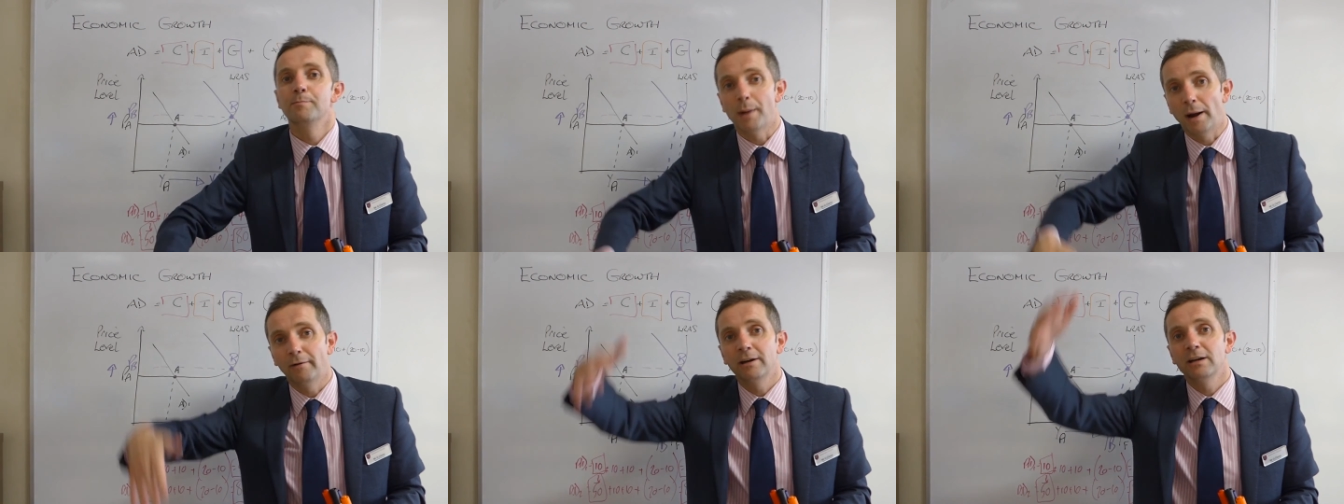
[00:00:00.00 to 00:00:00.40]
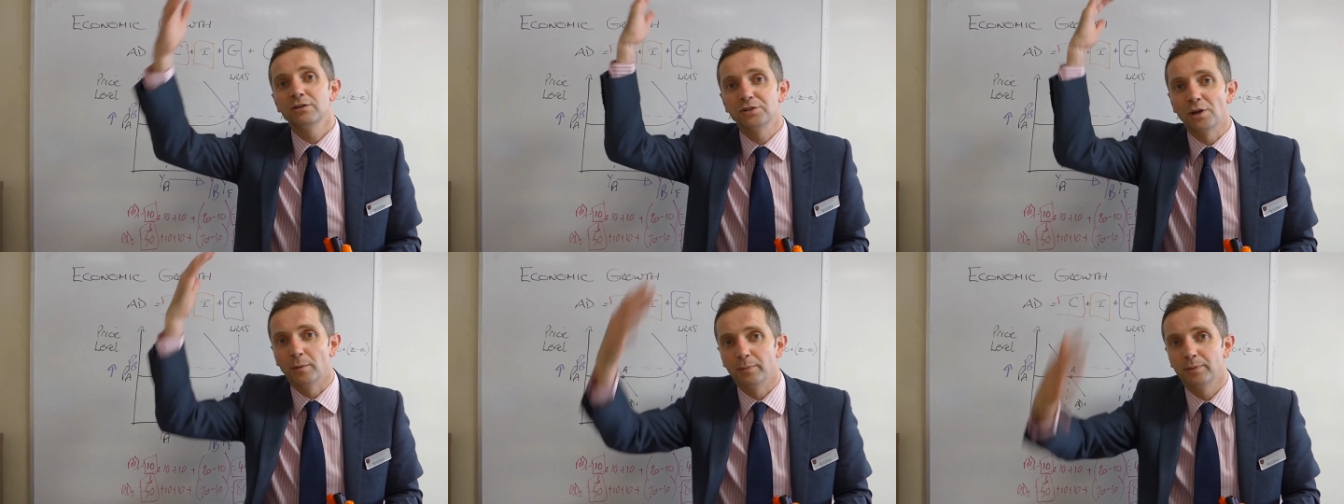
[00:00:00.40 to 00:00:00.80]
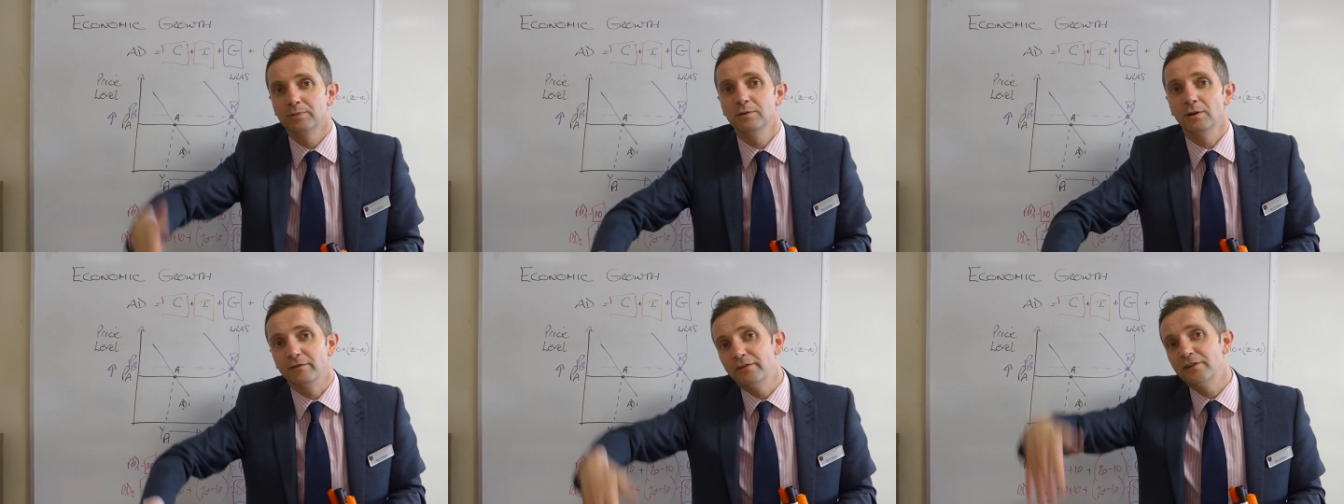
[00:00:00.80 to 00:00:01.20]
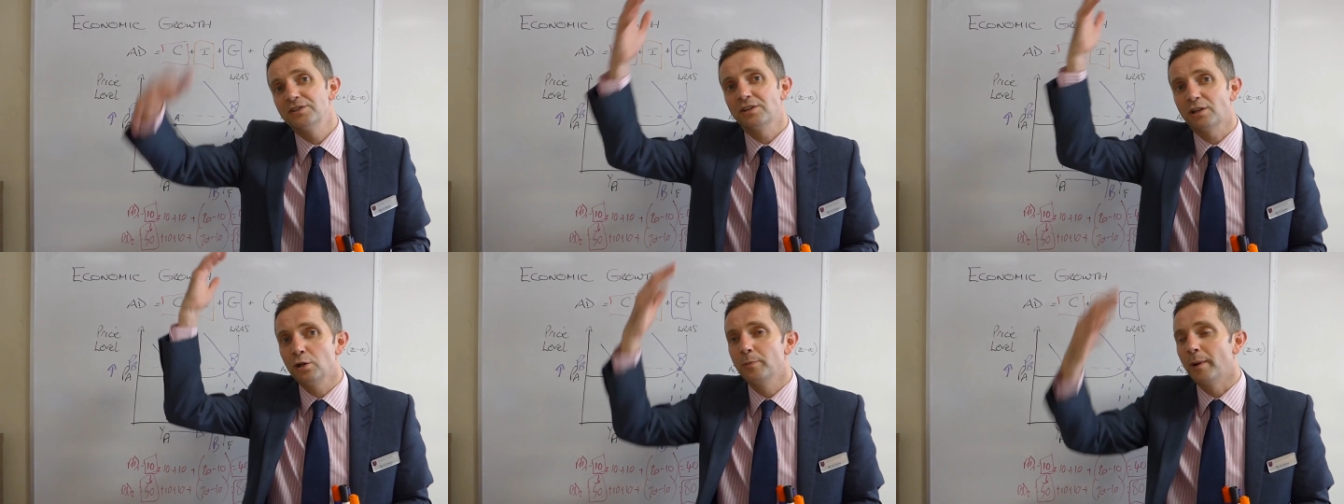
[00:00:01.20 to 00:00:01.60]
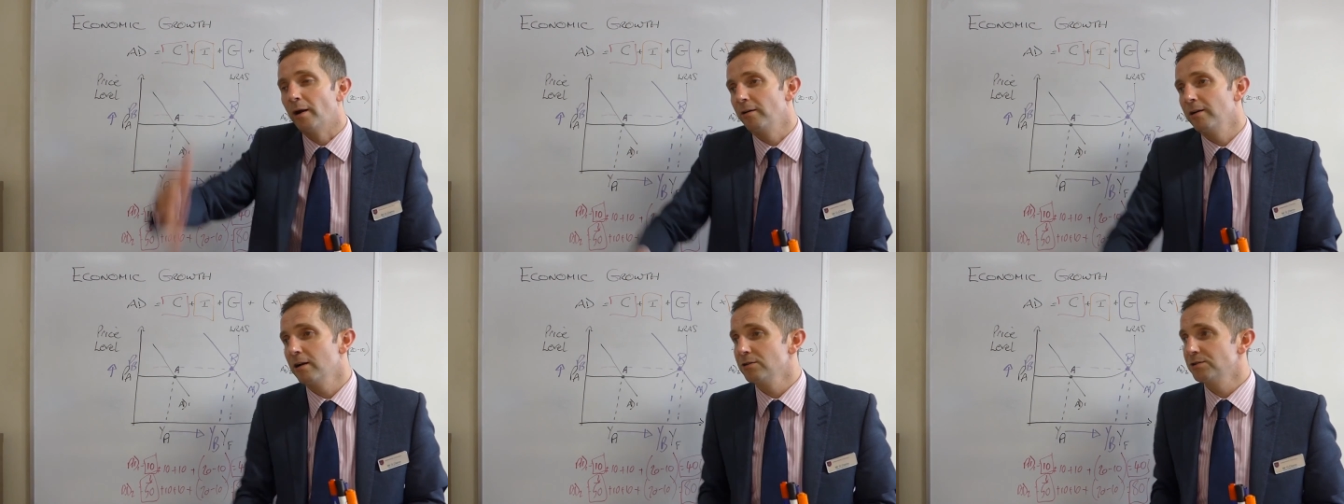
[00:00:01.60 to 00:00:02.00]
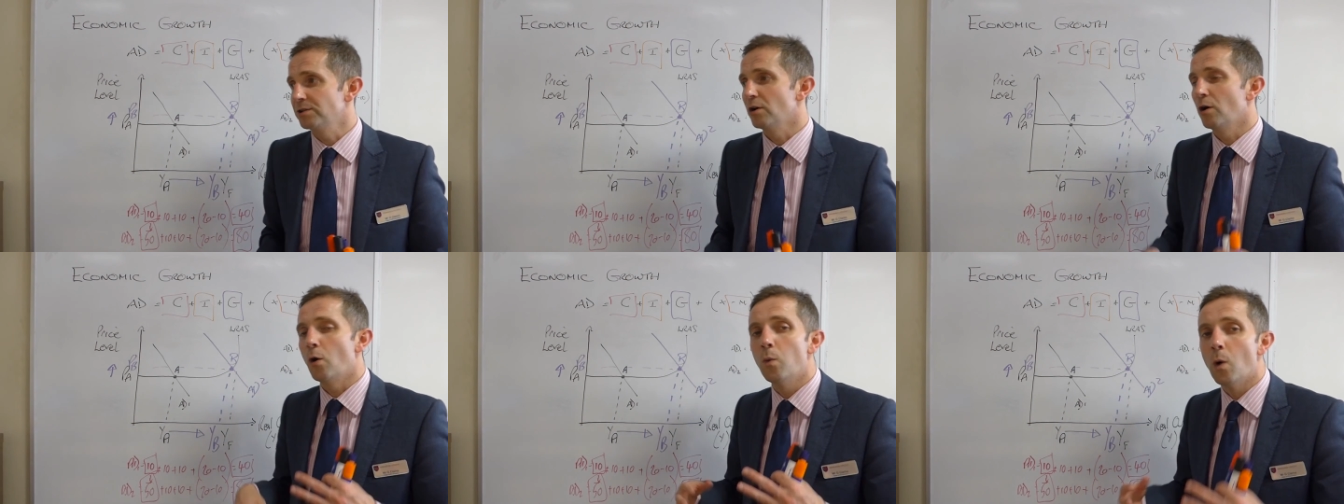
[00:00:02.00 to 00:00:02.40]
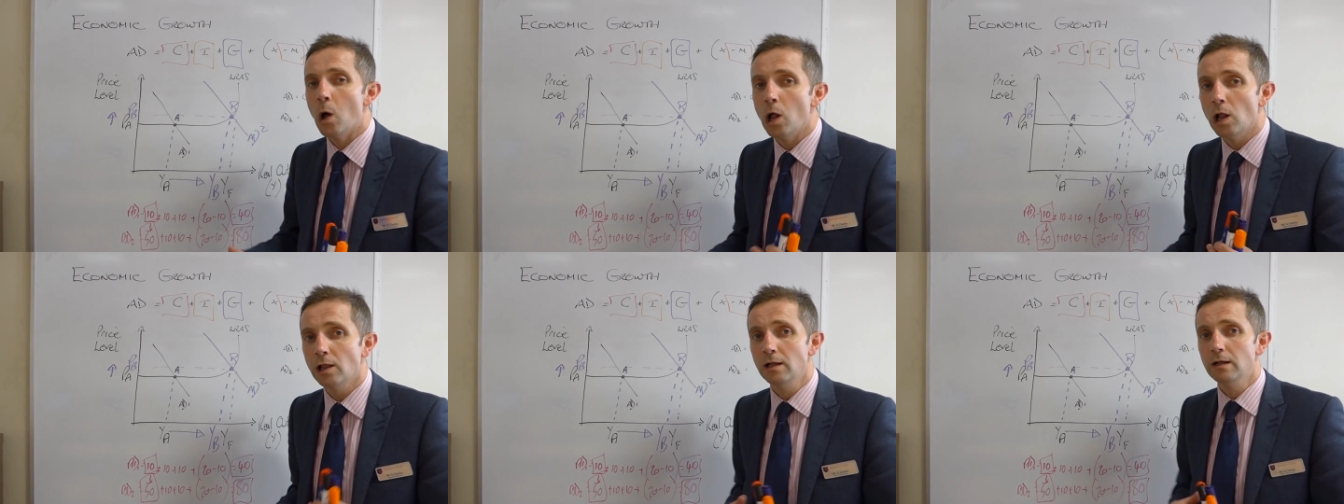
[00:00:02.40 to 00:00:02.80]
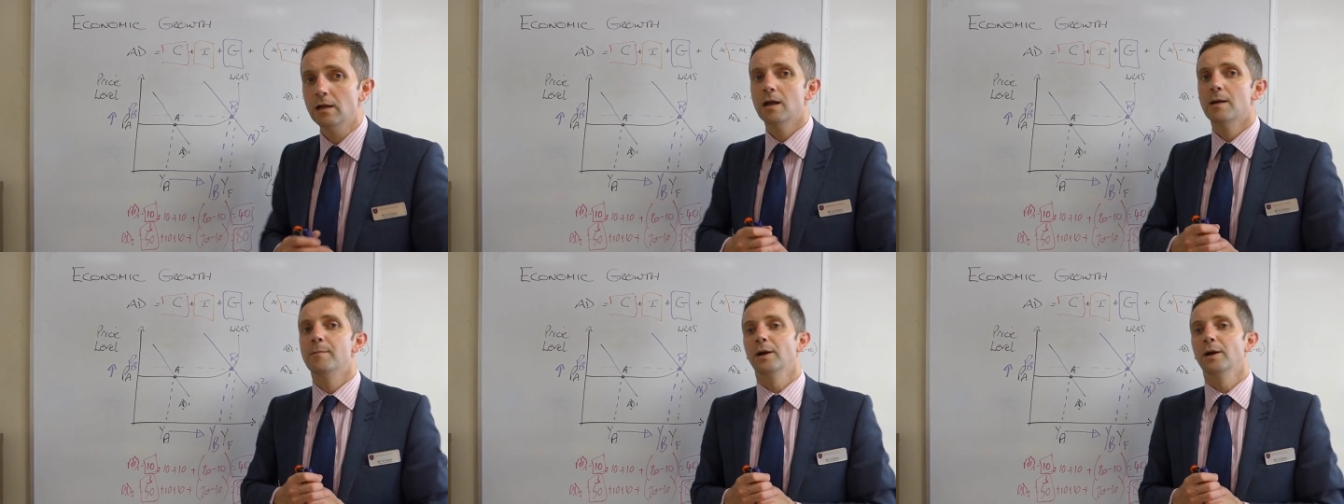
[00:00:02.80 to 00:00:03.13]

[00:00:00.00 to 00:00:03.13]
barriers up, not physical barriers, not a wall,